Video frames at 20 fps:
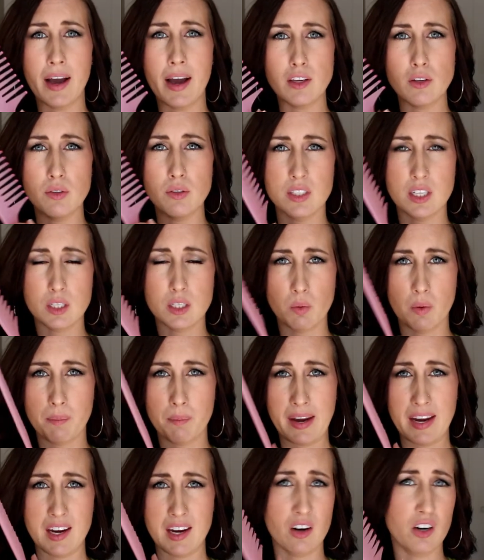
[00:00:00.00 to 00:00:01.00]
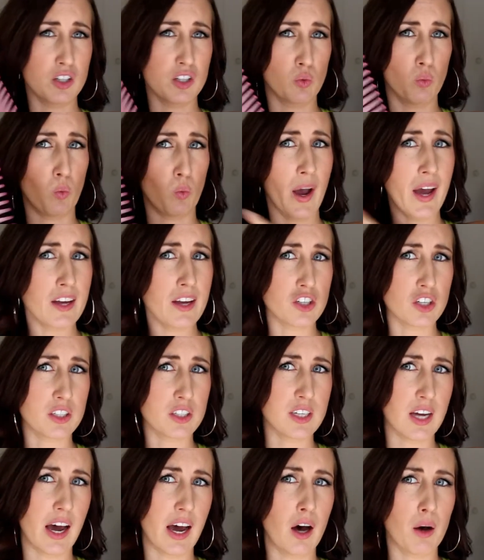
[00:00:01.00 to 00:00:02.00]
I use this when my hair is wet
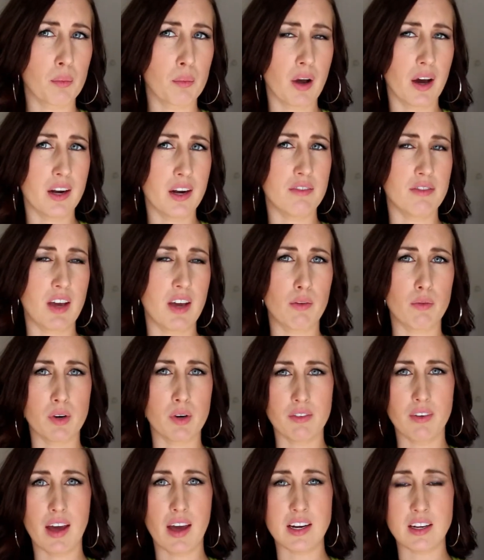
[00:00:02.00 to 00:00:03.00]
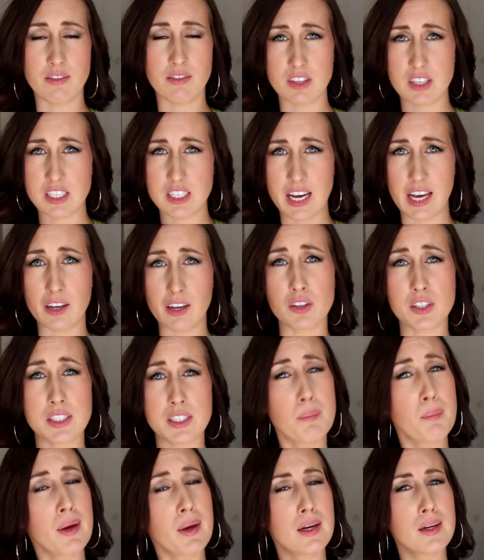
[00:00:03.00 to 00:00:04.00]
just to help kind of get rid of any of the
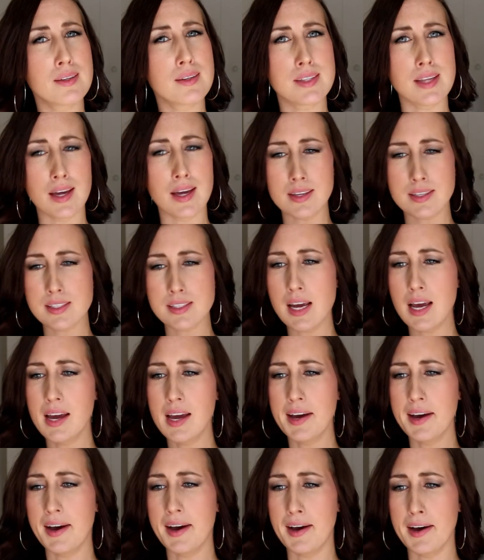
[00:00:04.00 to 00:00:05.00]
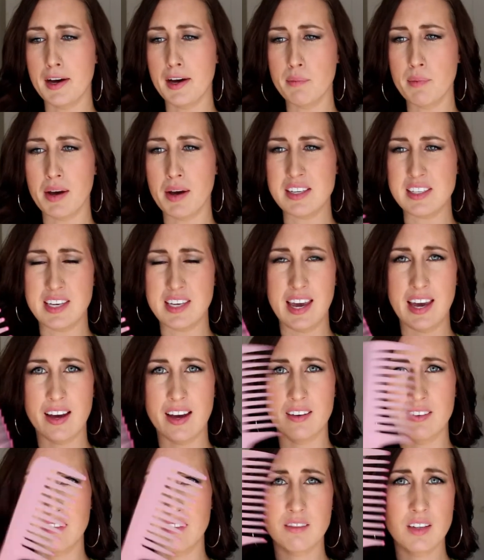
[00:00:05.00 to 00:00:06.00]
tangles that might exist.
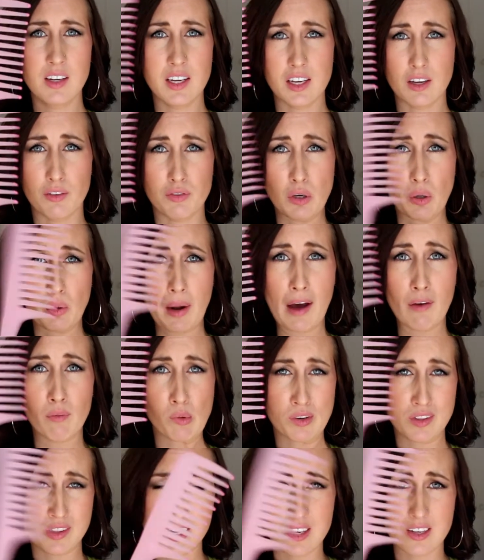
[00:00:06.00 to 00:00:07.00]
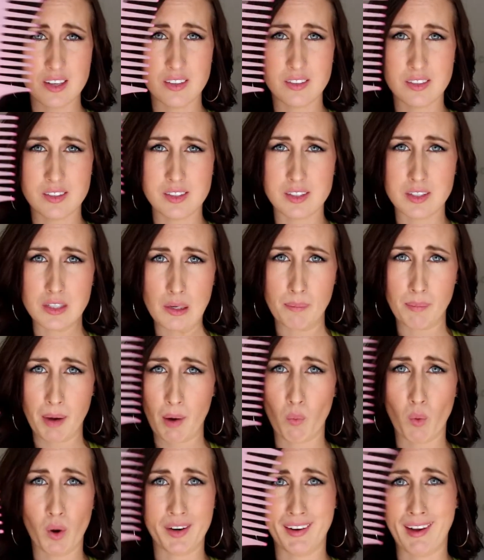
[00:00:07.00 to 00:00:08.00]
Again, if you don't have one of these, you
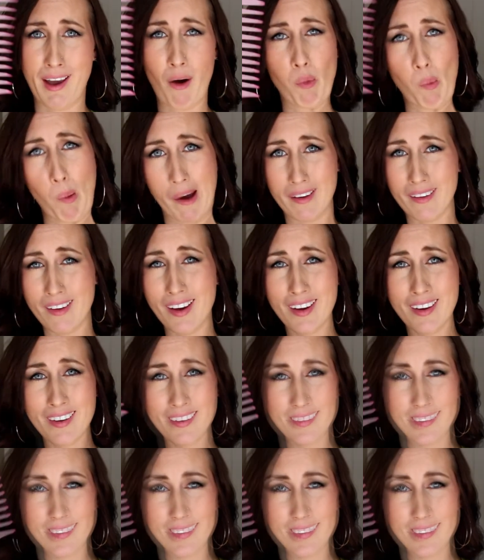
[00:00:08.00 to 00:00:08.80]
might want to get one.